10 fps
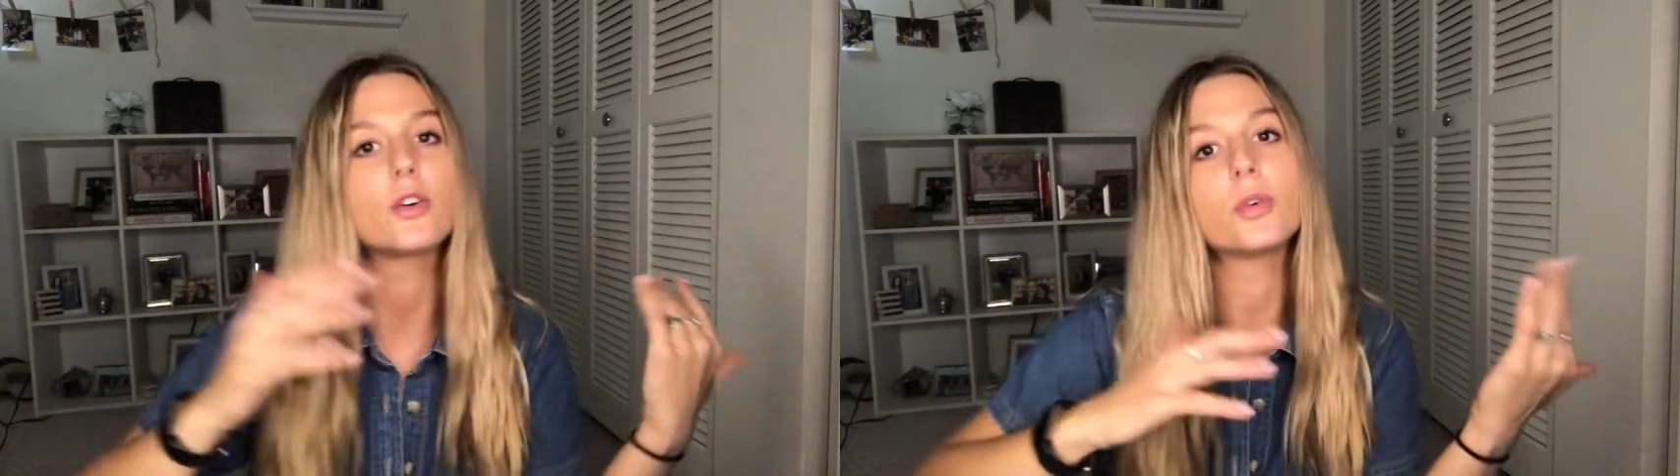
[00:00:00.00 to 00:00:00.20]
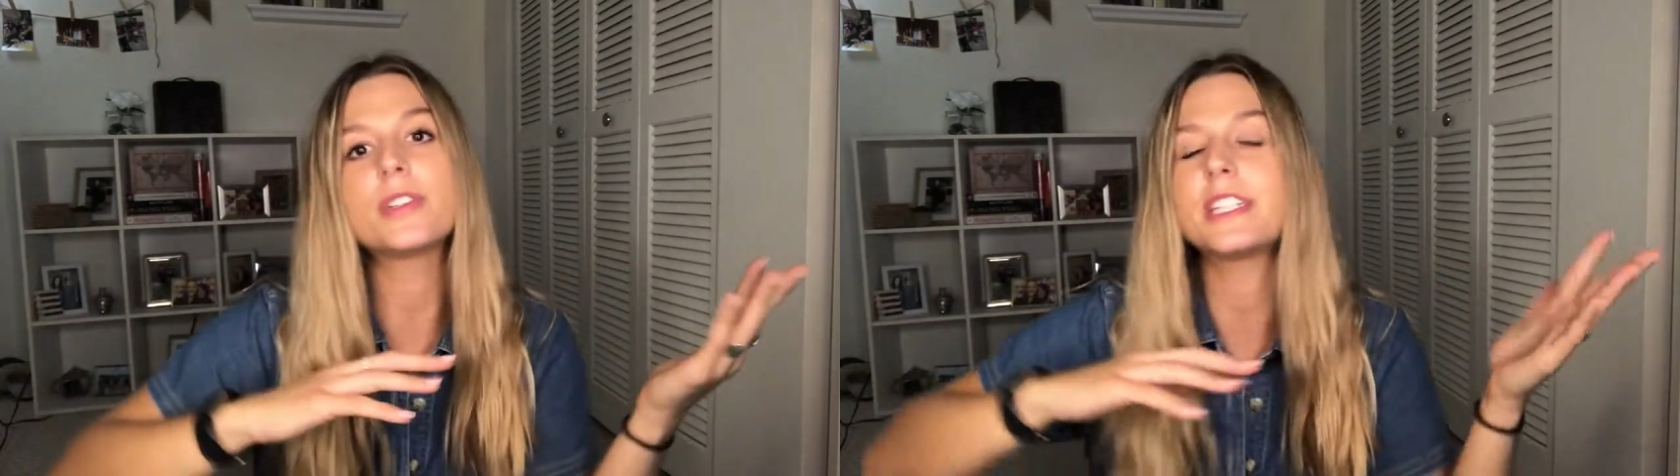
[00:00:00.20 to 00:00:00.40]

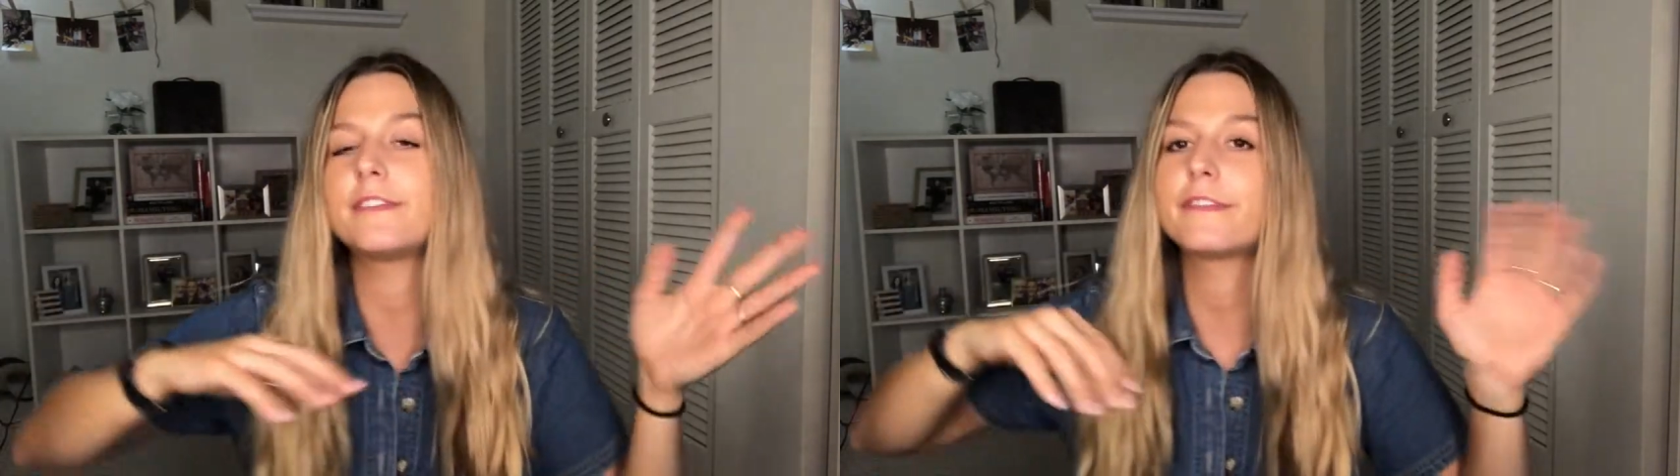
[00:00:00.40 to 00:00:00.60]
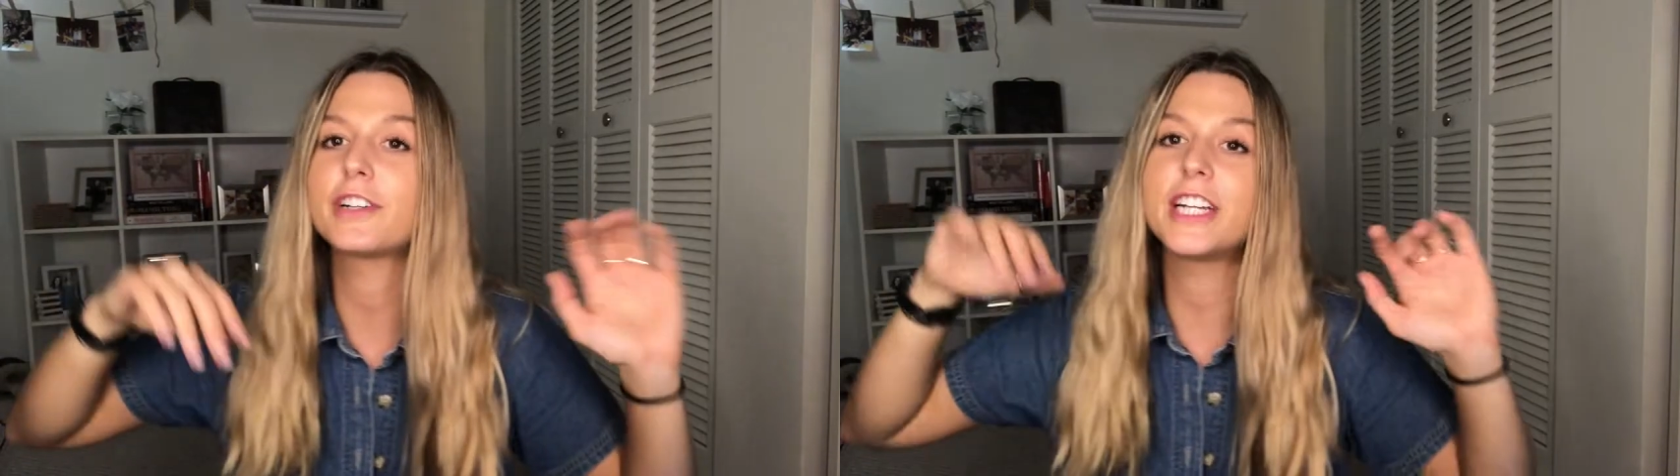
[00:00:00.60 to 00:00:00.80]

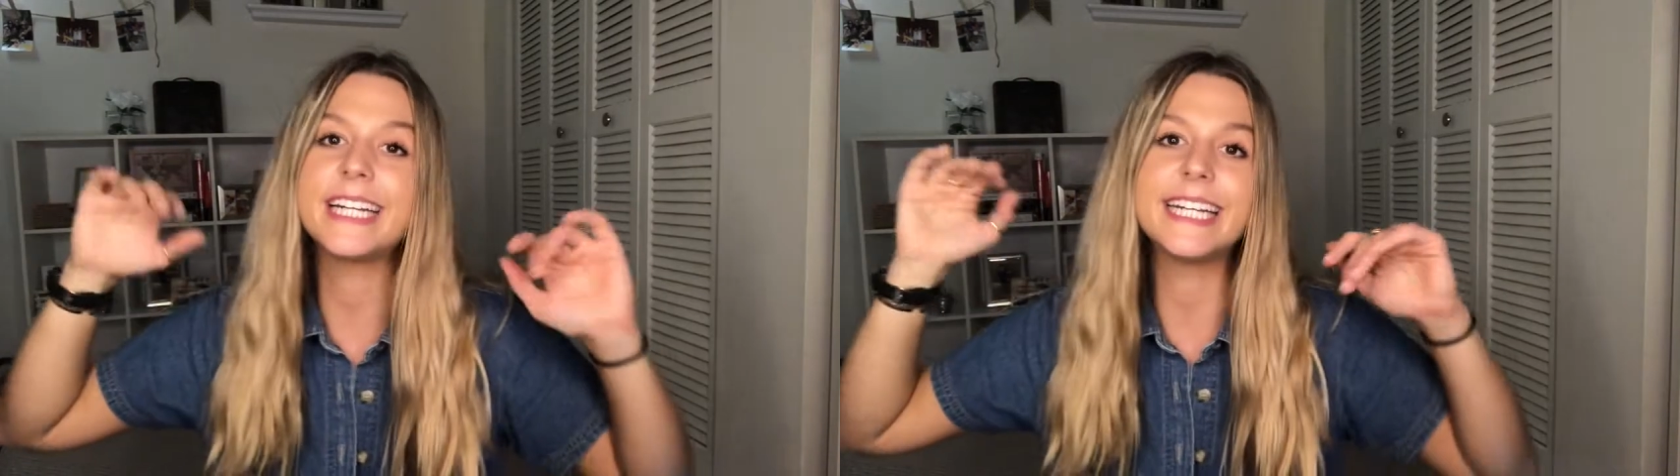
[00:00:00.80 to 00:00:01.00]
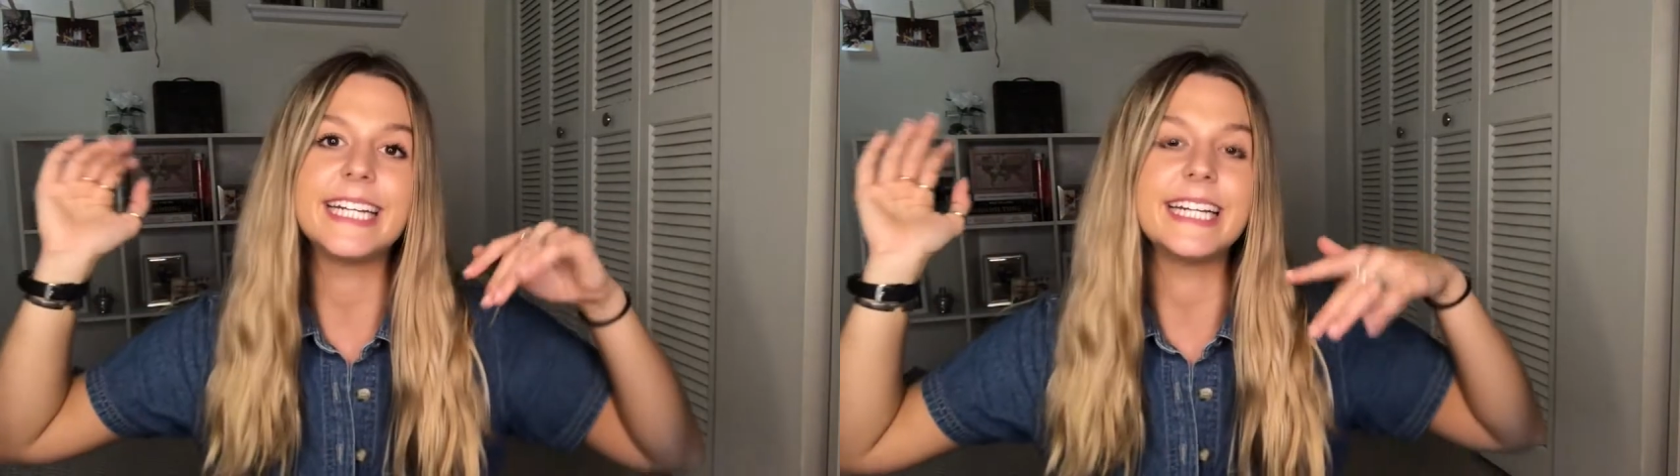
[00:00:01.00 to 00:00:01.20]

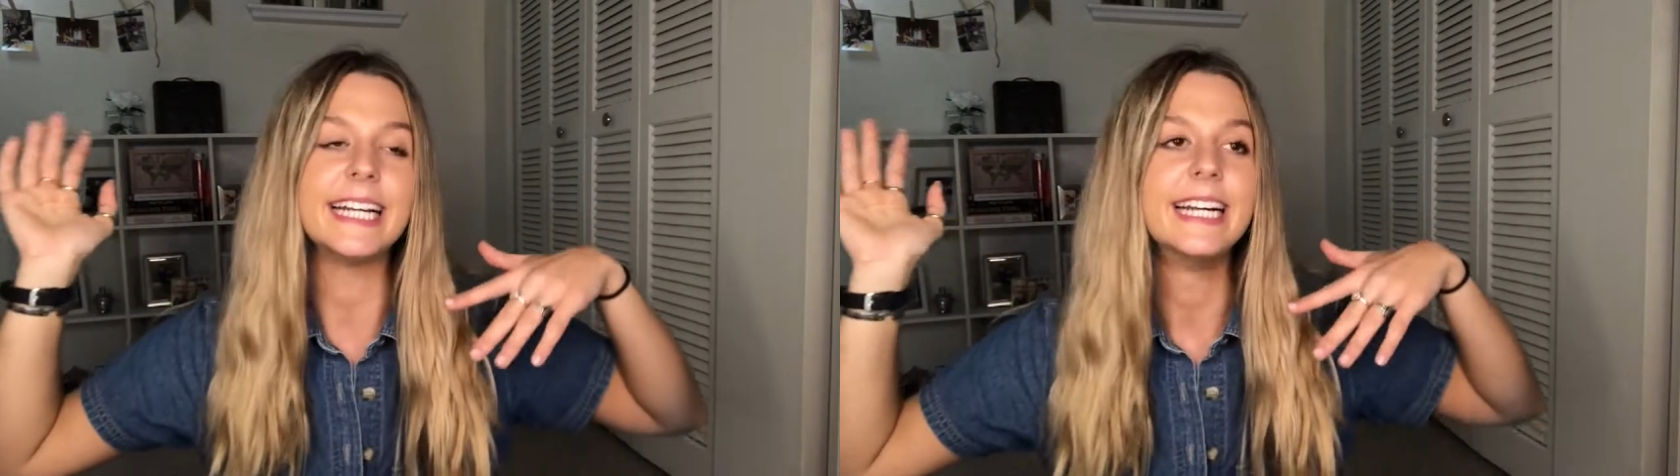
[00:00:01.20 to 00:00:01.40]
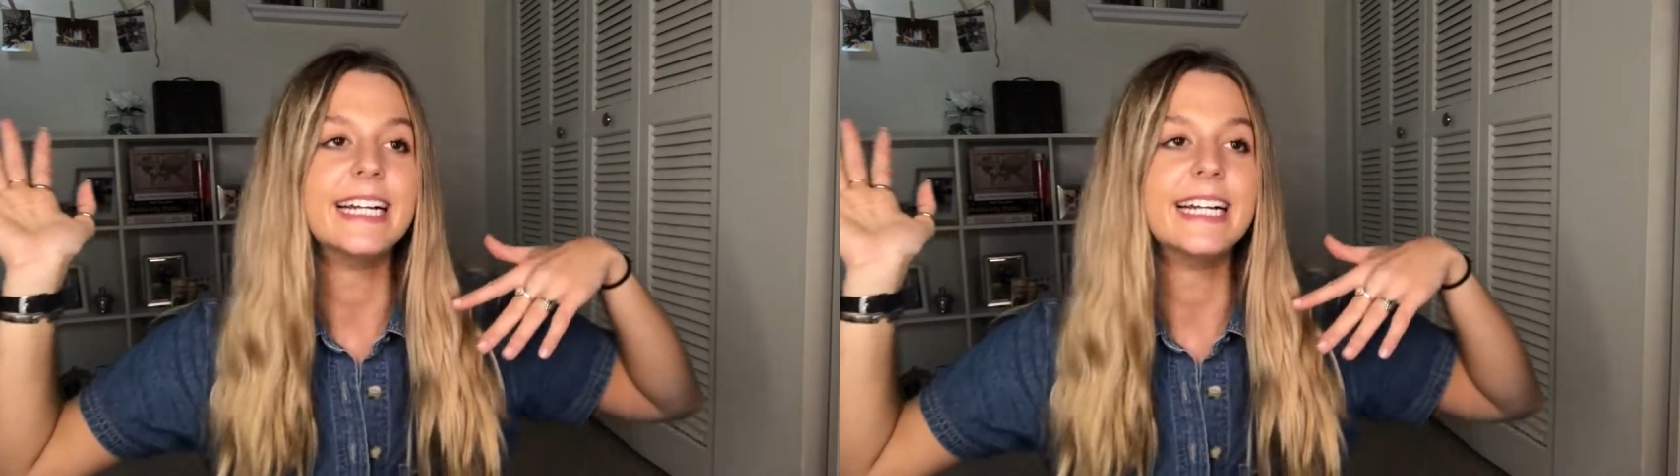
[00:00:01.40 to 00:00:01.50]
cruelty-free,